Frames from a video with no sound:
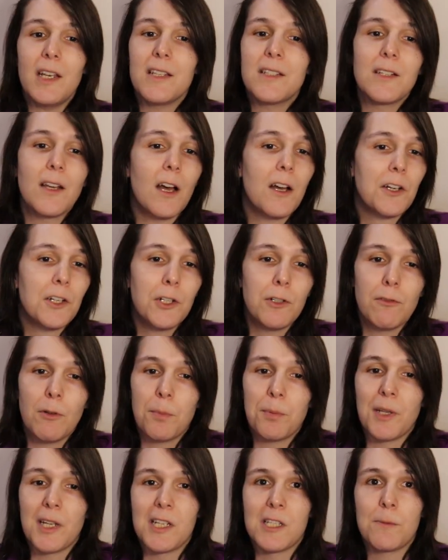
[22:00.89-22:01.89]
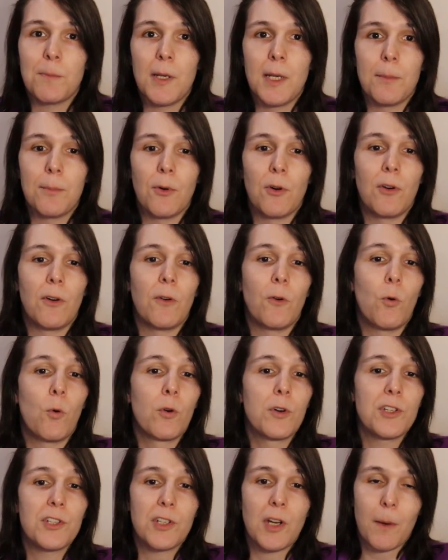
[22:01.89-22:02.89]
is not going to replace people
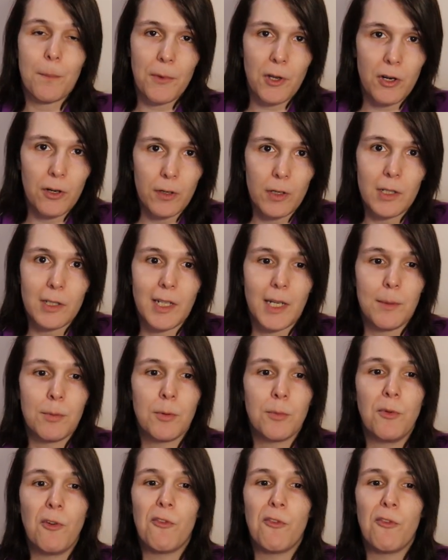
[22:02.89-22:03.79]
or stop the current labor